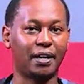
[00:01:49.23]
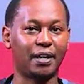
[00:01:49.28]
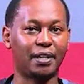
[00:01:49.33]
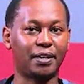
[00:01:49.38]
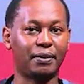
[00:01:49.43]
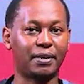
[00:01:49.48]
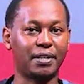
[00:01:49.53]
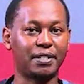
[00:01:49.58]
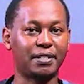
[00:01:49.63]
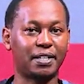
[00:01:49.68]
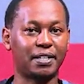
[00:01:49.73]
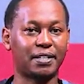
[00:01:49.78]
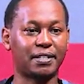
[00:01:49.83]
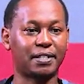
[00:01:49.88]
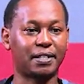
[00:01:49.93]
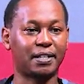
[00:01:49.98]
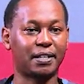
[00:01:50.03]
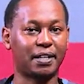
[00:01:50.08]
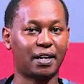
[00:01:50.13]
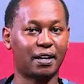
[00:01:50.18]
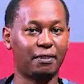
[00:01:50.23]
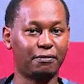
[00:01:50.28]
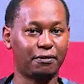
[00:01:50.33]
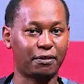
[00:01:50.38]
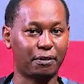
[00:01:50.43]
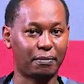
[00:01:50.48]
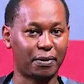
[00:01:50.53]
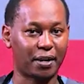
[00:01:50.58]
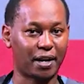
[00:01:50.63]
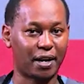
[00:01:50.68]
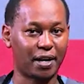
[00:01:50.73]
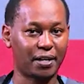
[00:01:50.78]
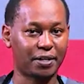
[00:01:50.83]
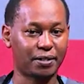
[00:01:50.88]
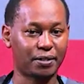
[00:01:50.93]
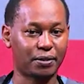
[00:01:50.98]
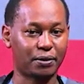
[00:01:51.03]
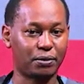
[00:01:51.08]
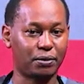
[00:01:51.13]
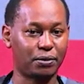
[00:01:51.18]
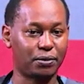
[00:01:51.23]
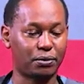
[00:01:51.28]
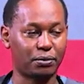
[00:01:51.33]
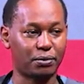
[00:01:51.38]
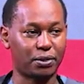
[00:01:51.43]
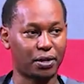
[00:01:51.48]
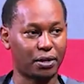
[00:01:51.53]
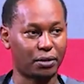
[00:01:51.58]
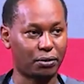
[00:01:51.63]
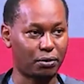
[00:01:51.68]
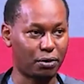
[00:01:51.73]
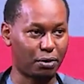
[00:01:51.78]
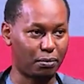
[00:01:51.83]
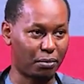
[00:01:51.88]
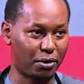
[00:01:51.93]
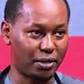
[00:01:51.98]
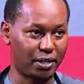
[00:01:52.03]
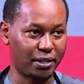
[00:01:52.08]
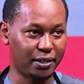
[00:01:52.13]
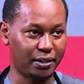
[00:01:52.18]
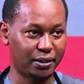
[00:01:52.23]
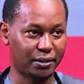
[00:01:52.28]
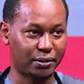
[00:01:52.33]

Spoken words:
the ones that come from the heart, go through the whole body.